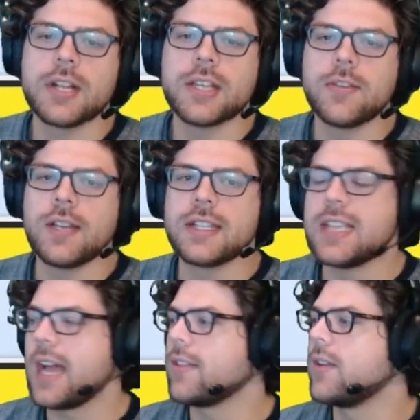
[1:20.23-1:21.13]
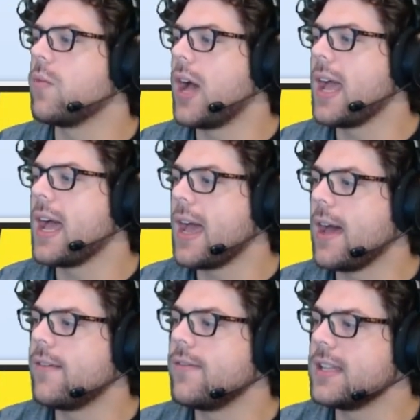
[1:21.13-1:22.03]
to tell you exactly why I
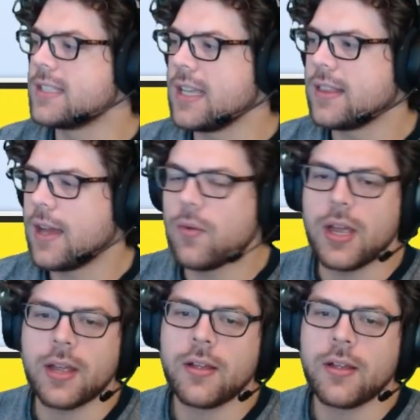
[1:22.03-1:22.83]
have it set that way.